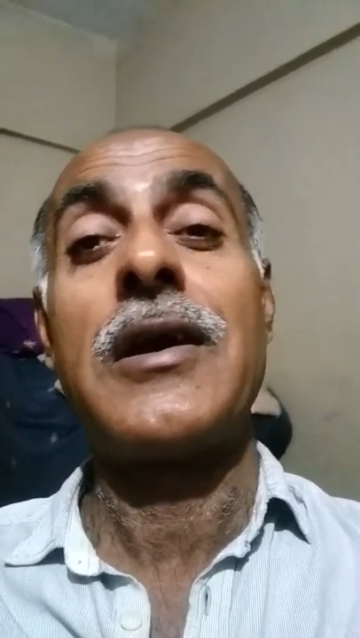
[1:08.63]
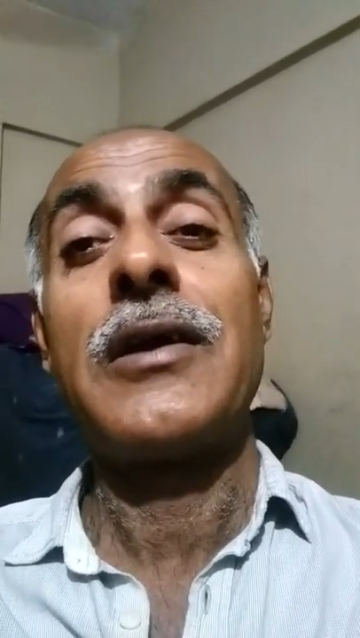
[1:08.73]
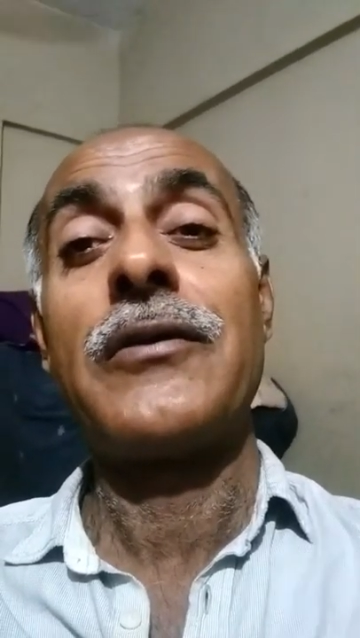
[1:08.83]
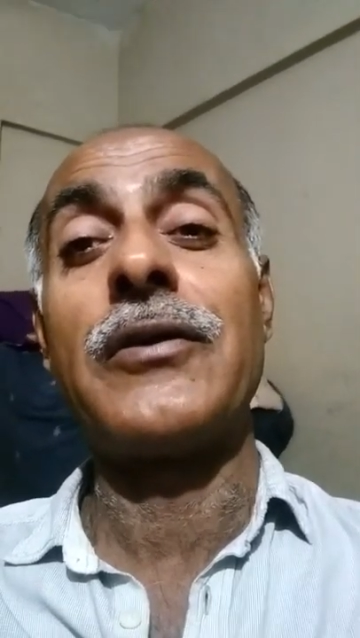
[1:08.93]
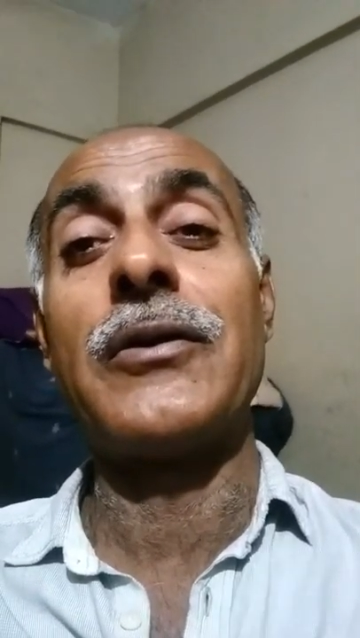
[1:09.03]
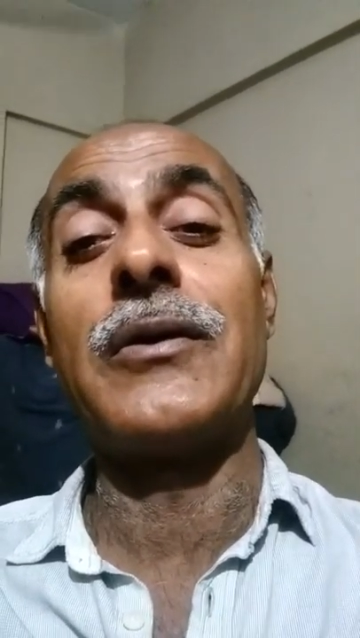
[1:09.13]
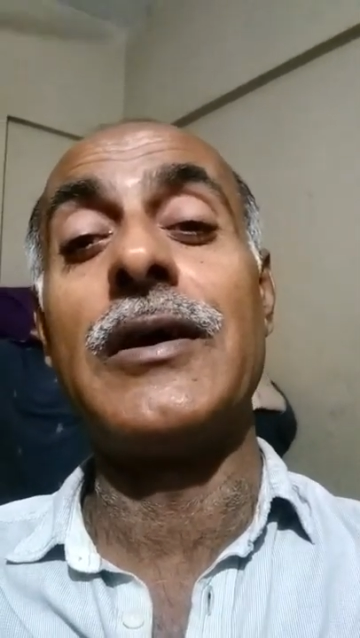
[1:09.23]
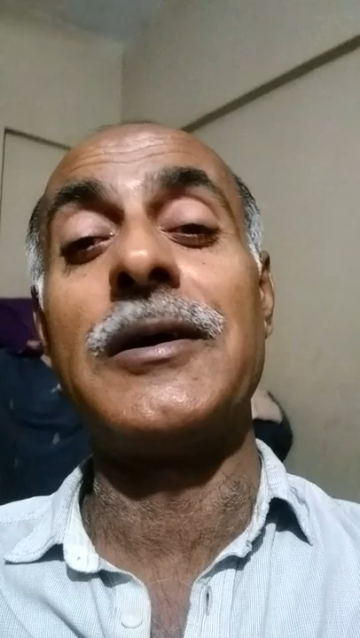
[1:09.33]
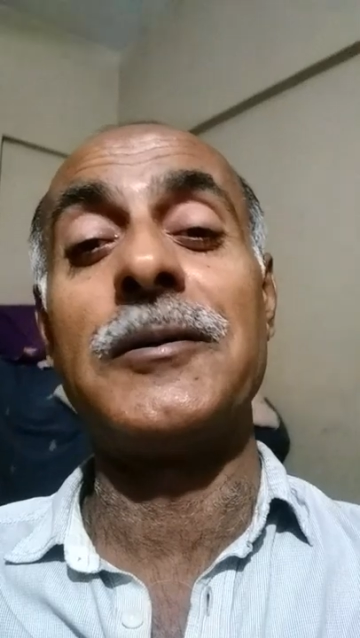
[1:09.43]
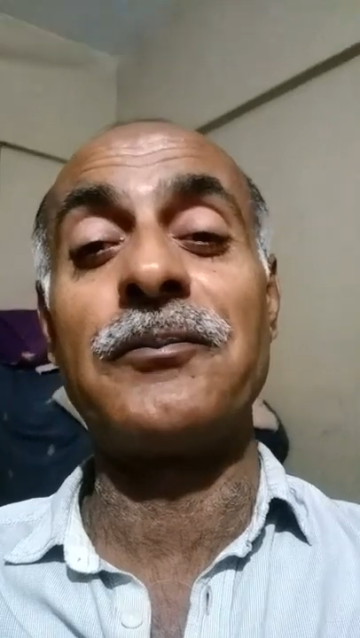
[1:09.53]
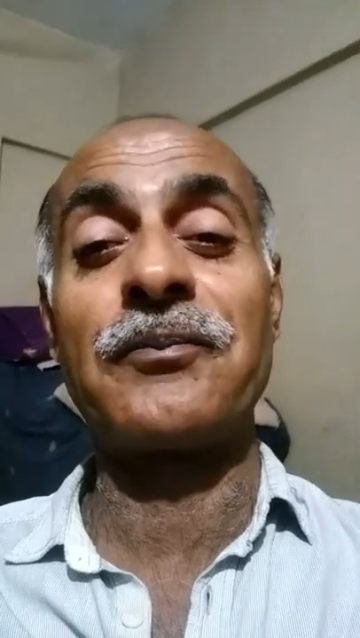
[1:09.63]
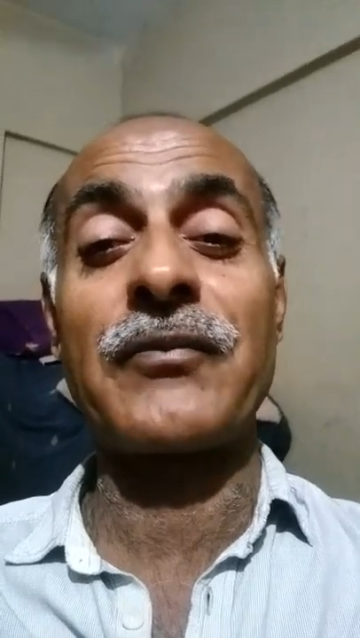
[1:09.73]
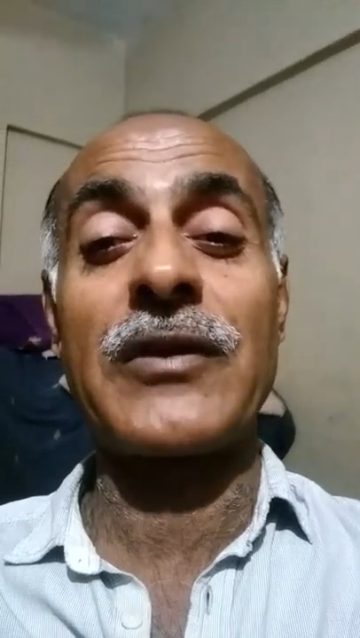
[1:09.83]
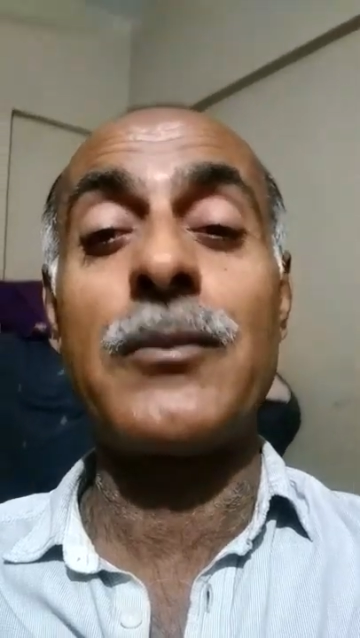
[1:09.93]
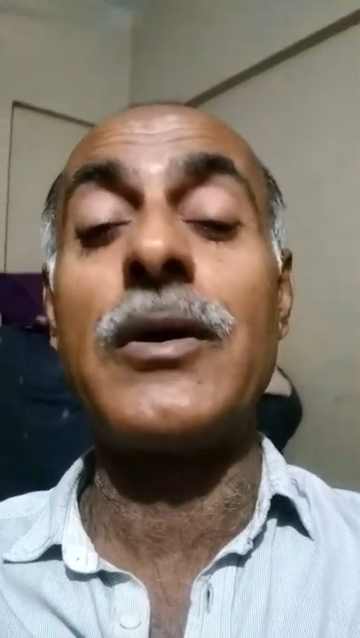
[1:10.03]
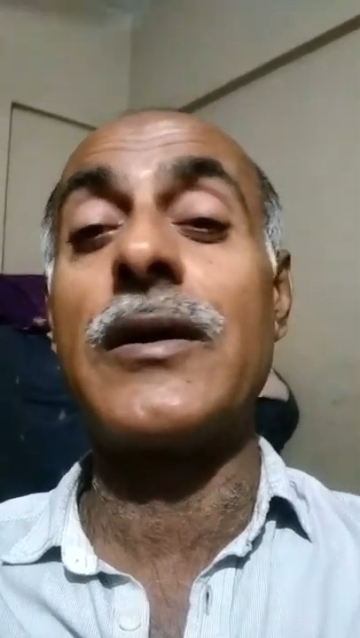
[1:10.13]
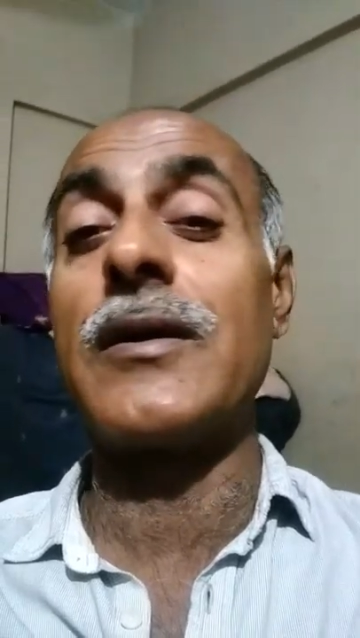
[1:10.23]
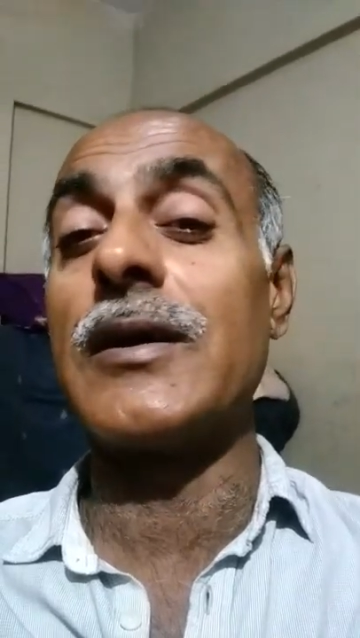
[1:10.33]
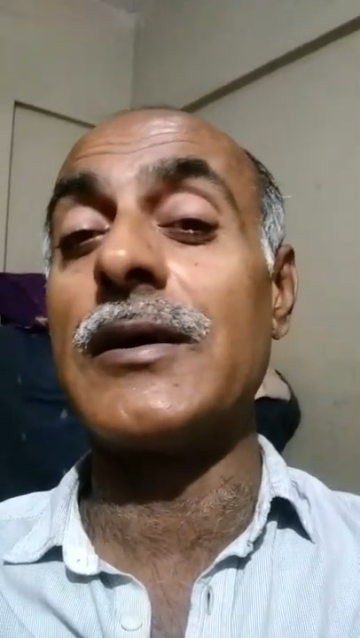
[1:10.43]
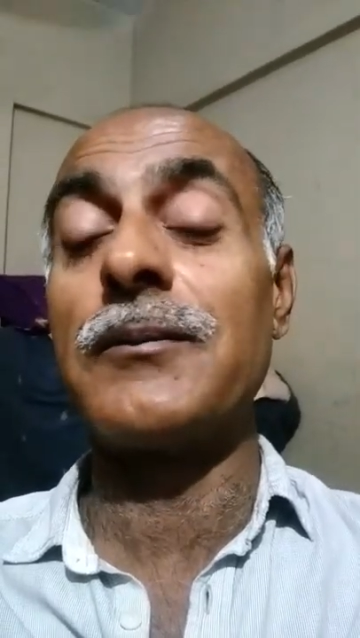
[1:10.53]
So, um, but
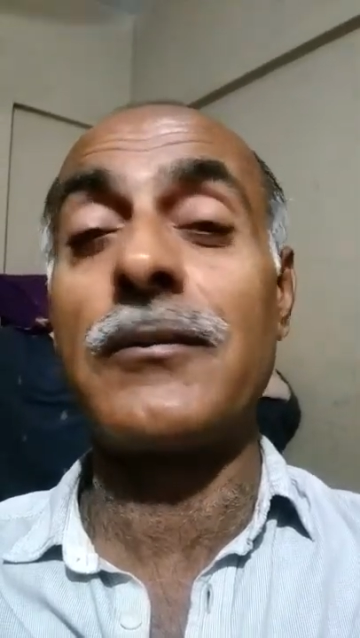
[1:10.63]
uh,